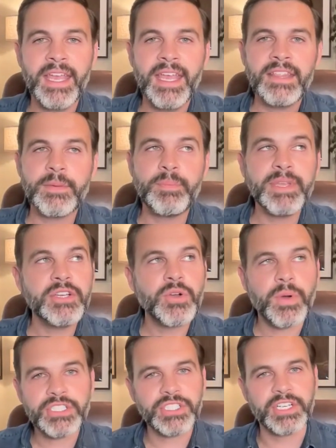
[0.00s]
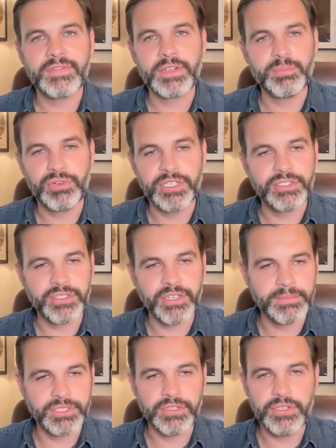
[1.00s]
The big question every preacher,
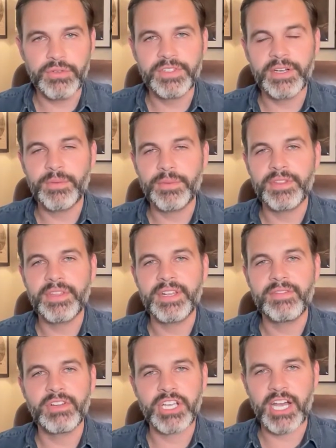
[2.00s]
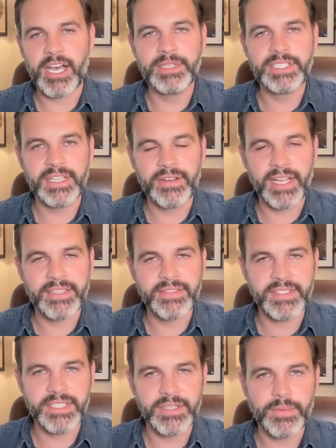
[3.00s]
I'm sure you've dealt with it, every commentator has
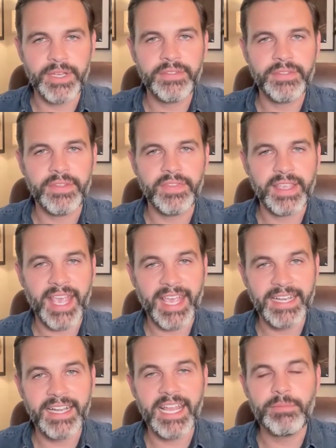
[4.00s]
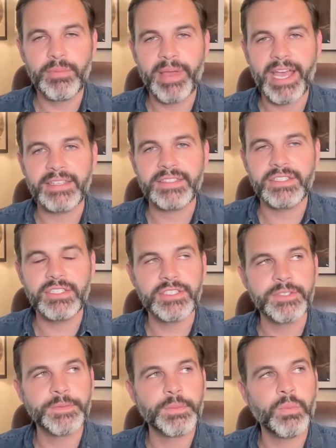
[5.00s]
to deal with in the Cain and Abel passage
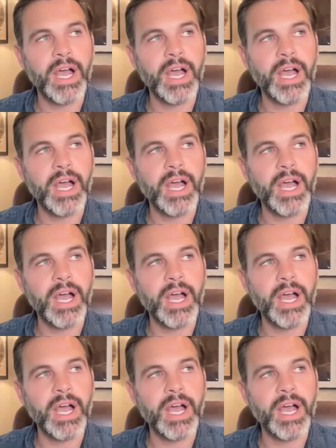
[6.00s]
is,